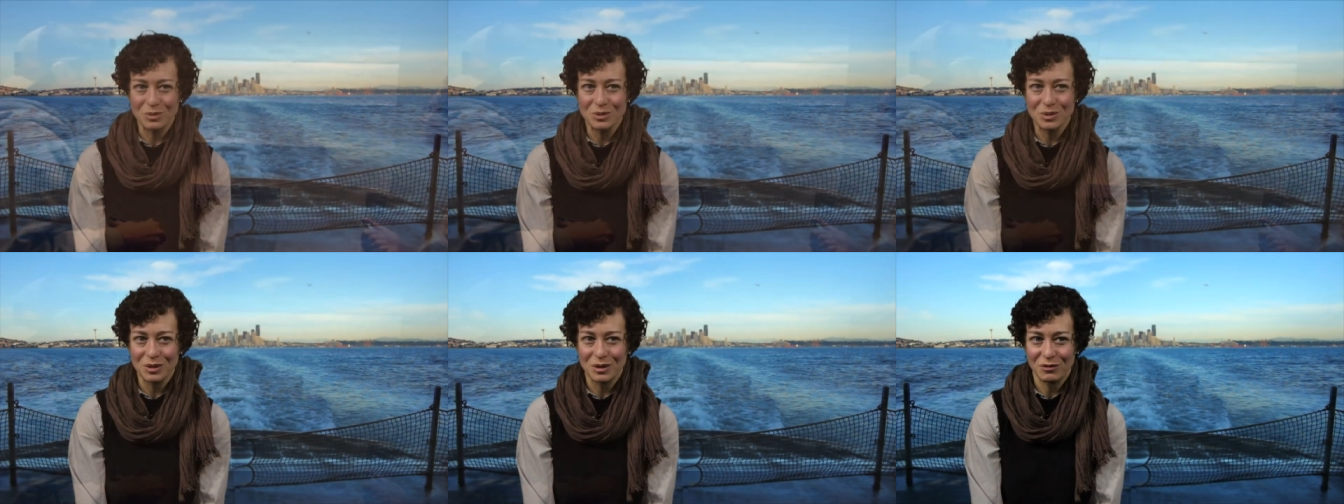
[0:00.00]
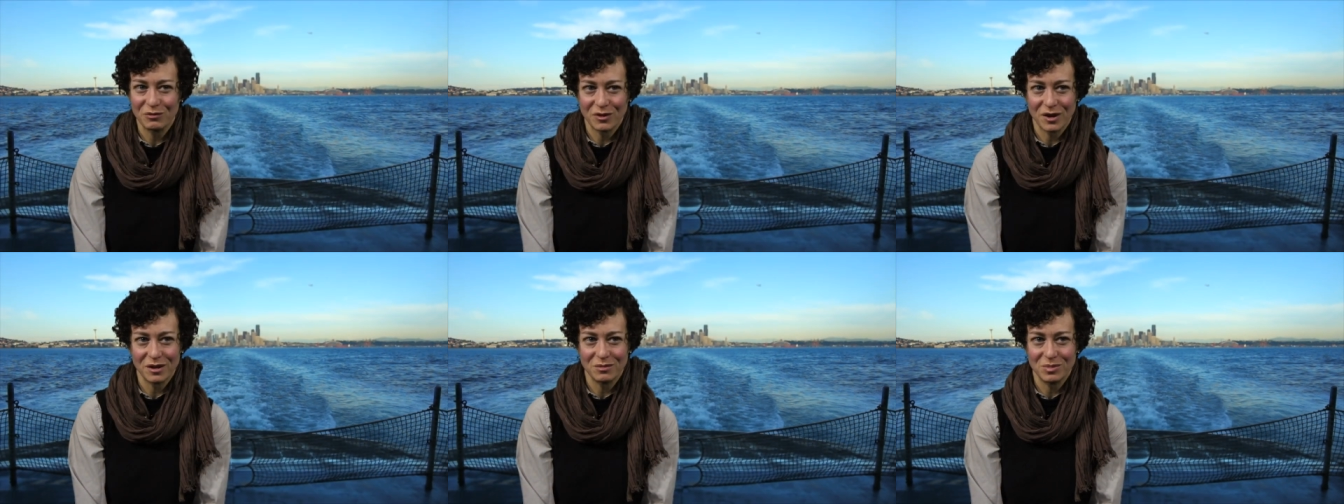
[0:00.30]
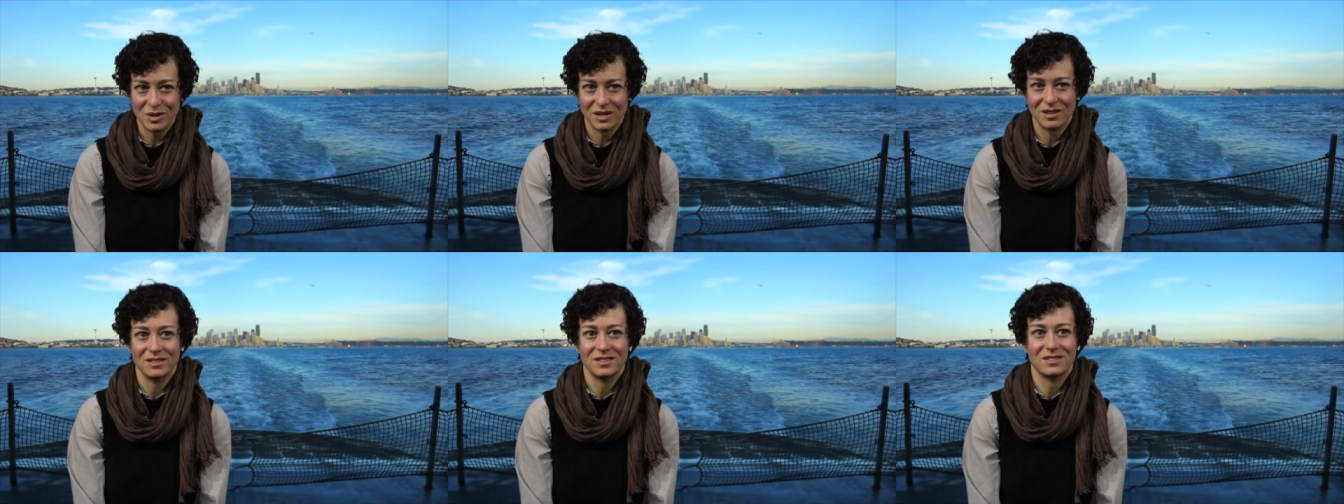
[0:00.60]
loosely defined
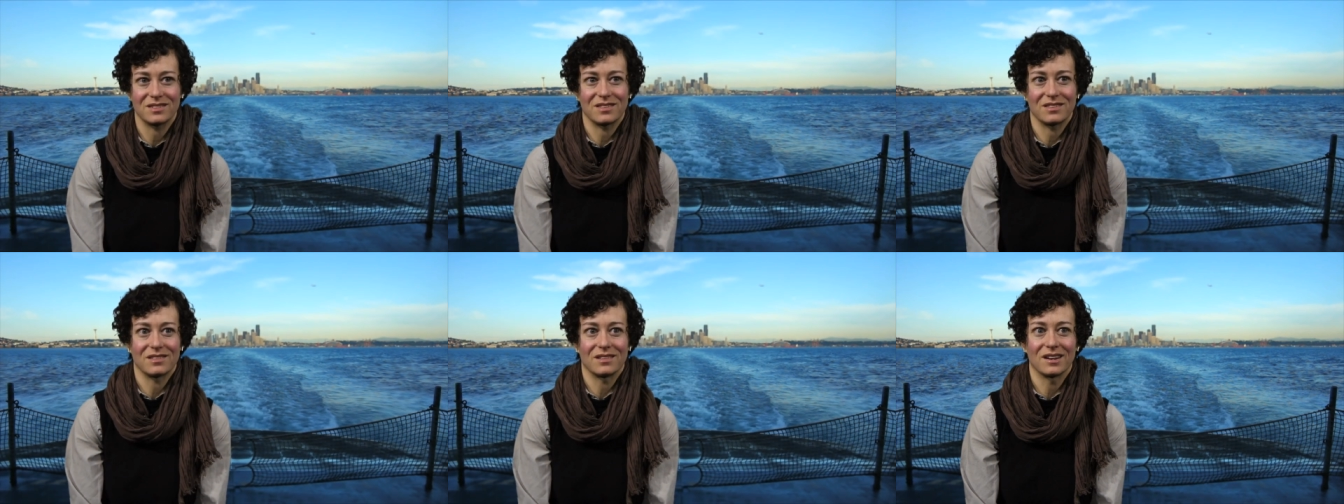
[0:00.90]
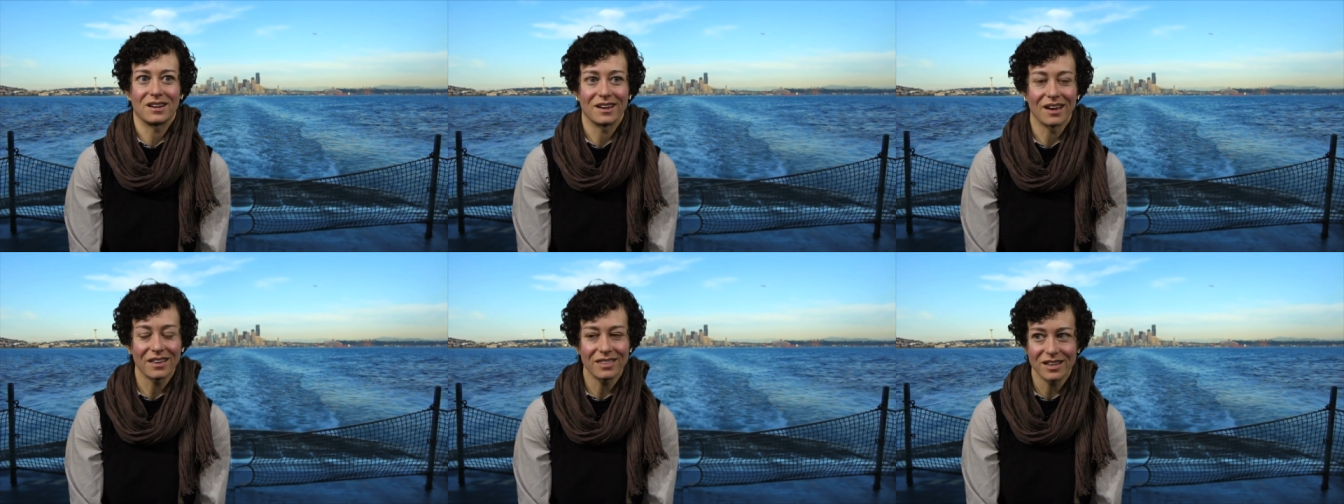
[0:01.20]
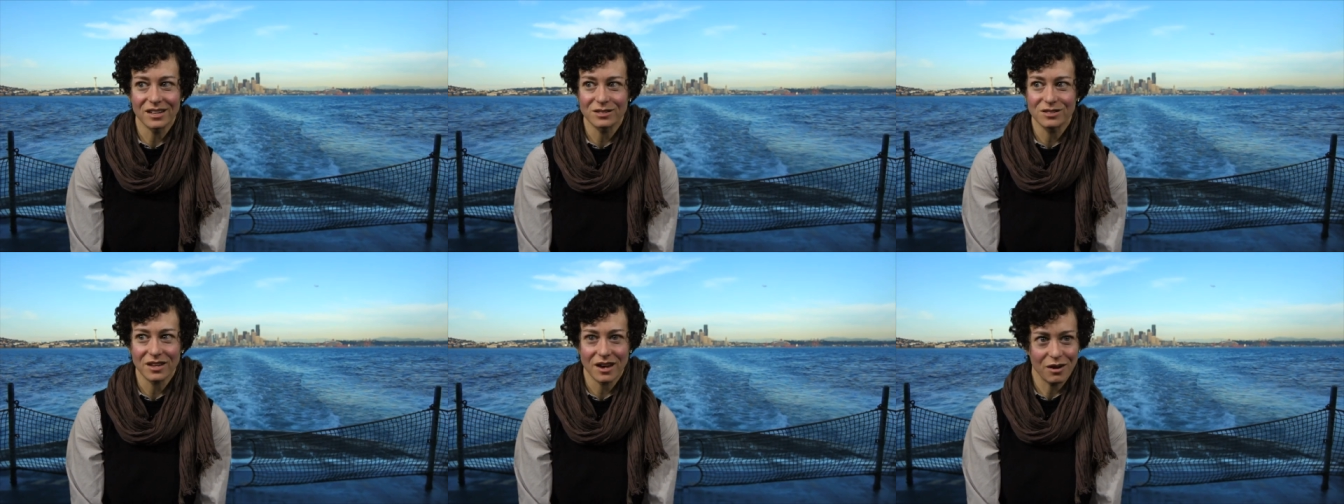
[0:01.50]
because, again,
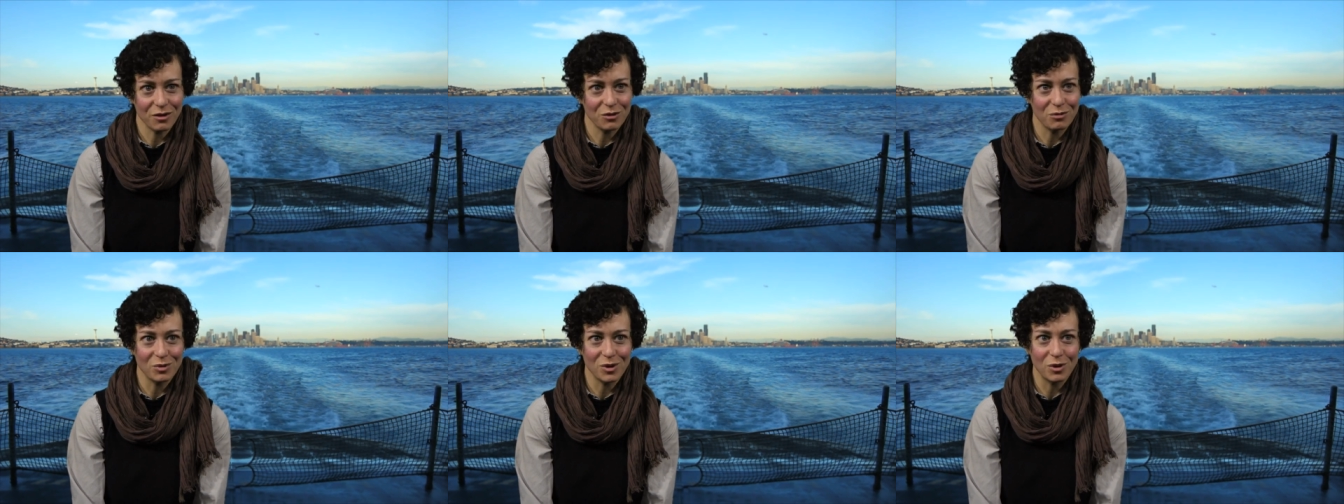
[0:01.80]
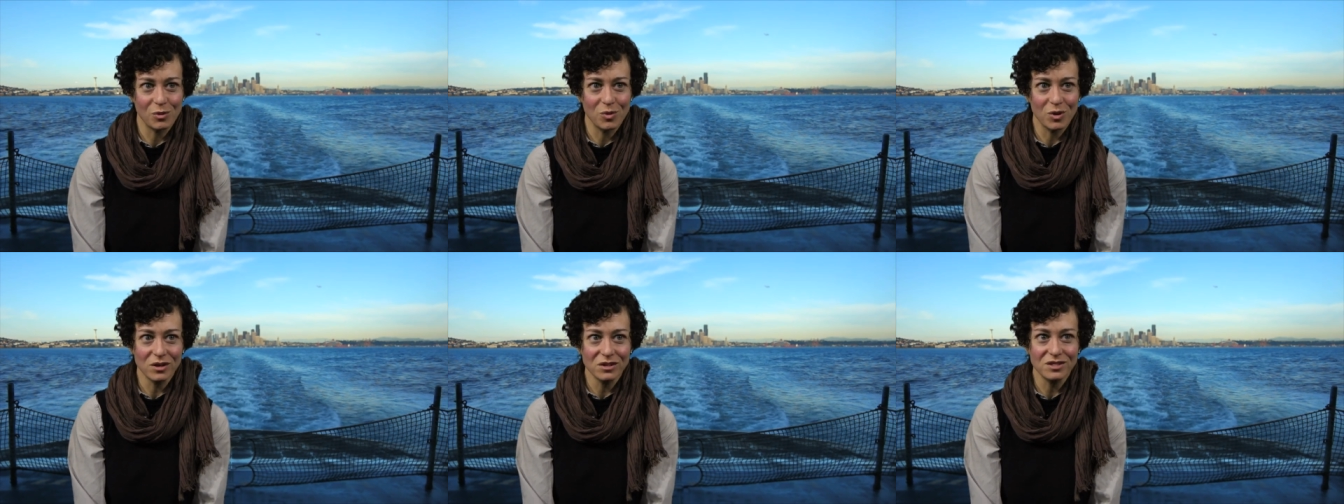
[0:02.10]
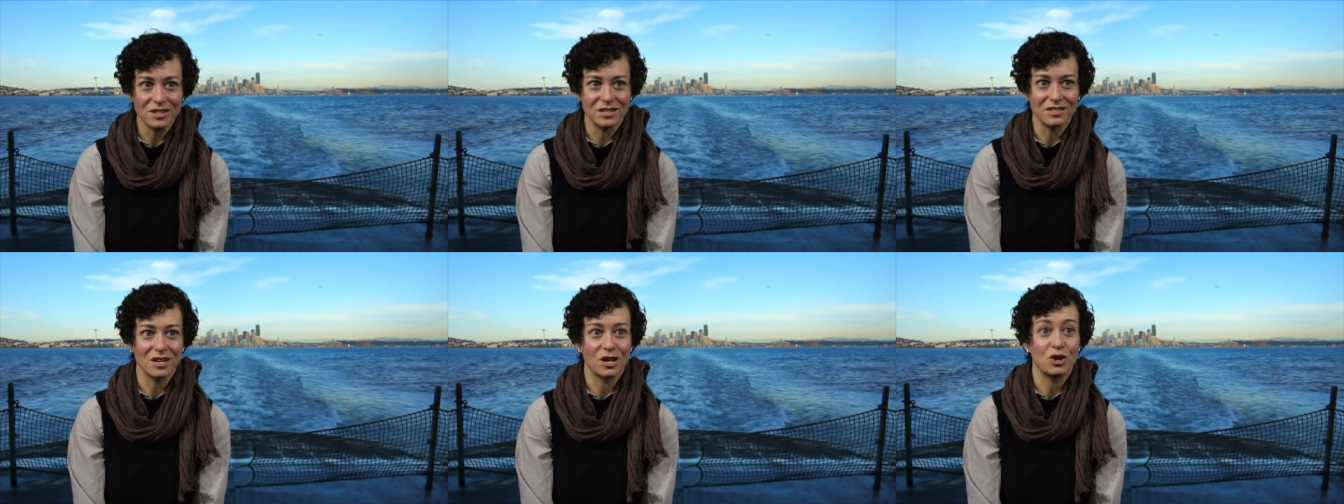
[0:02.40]
that's how the real
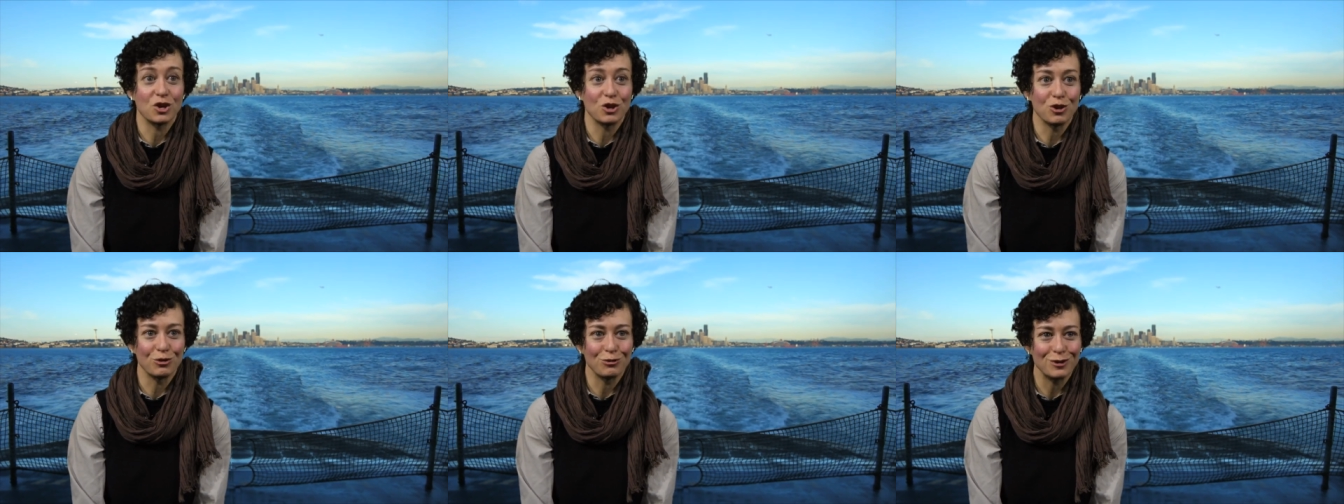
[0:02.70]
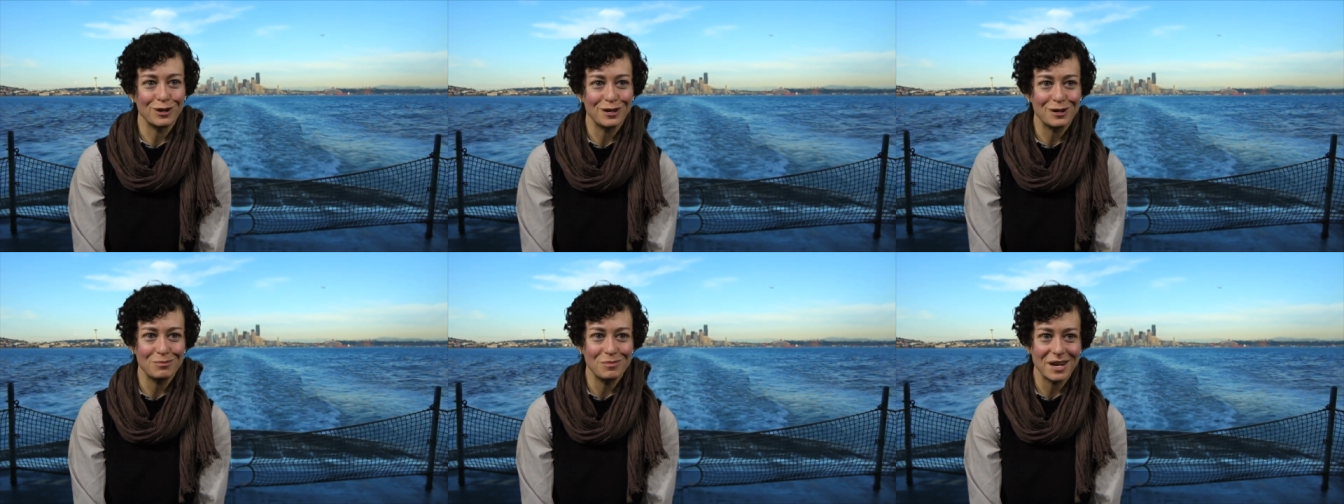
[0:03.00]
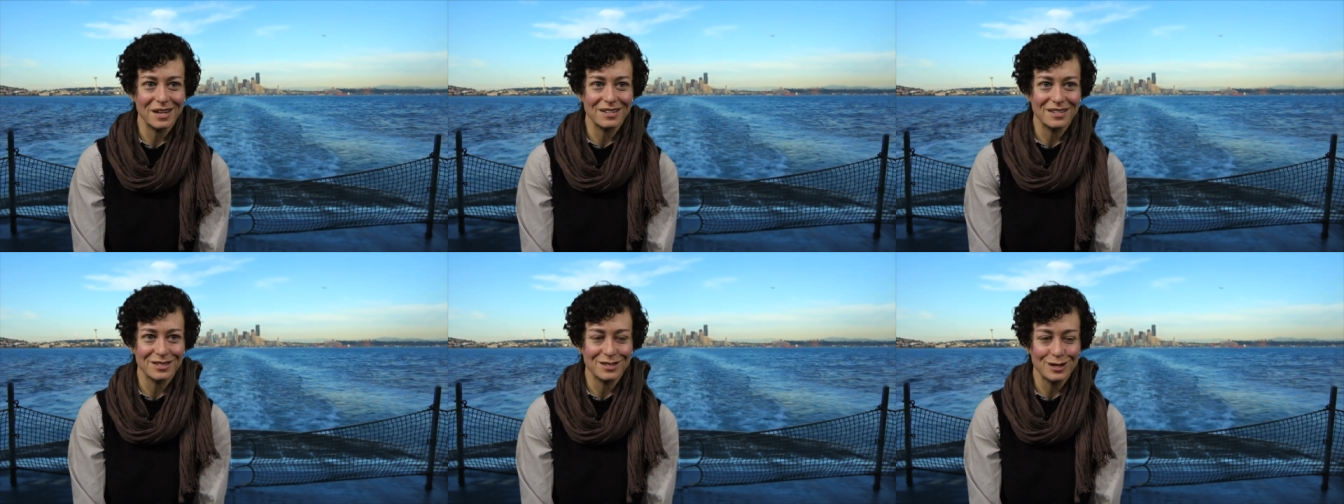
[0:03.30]
world is. Like, you need to
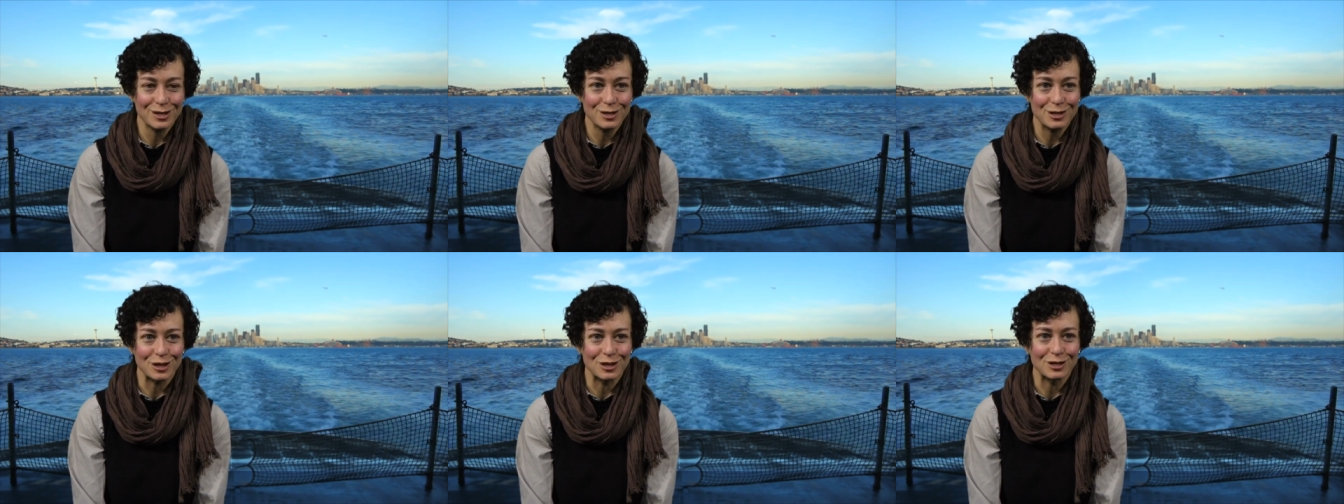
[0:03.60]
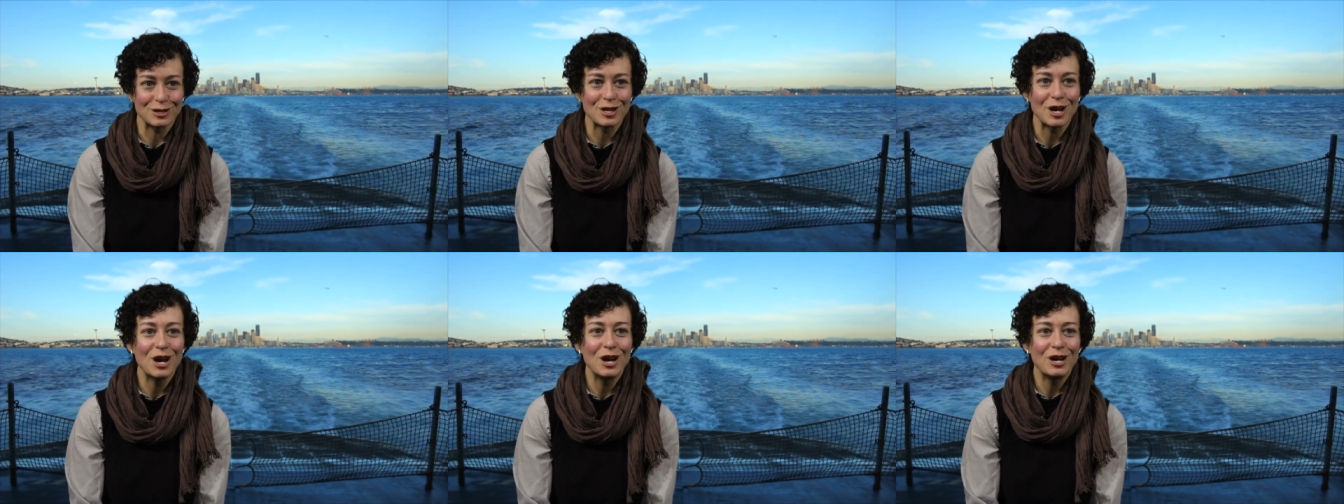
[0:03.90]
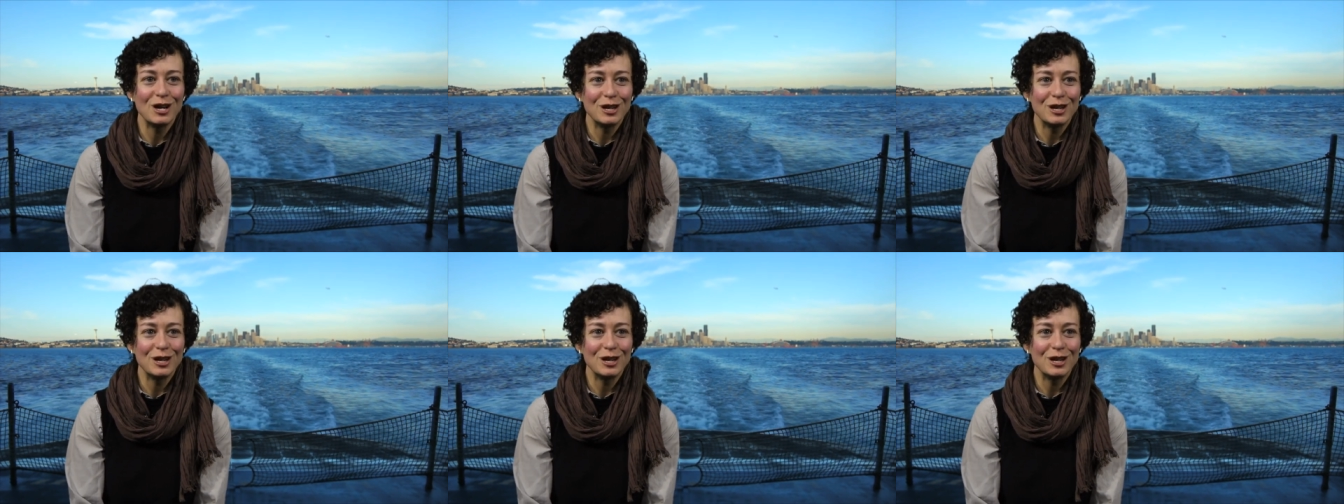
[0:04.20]
make decisions.